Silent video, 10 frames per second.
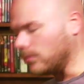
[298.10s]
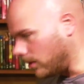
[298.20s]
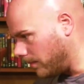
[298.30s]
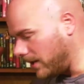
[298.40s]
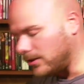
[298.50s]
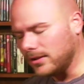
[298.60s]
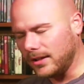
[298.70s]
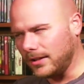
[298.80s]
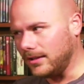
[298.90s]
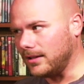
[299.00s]
were mentioned
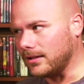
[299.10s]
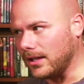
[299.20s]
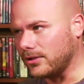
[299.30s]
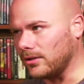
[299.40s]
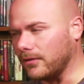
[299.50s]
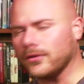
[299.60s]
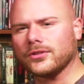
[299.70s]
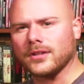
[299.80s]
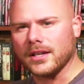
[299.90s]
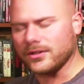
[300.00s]
in the collection, the
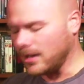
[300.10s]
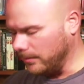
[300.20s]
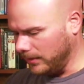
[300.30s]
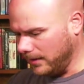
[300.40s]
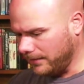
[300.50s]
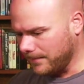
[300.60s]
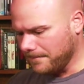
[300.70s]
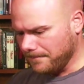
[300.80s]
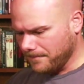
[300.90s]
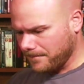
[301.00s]
first collection, I believe.
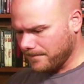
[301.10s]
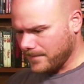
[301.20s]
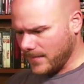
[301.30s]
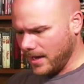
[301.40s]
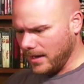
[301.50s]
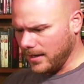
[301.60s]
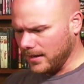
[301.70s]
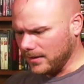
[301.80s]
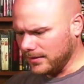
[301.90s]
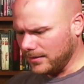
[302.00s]

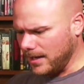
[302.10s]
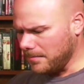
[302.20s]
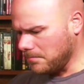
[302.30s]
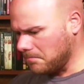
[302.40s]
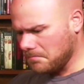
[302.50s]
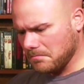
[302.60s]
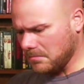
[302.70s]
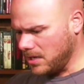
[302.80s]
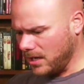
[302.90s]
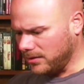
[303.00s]
And, yep.
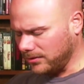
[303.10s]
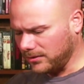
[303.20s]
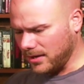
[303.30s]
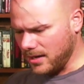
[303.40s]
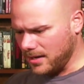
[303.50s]
Yeah, just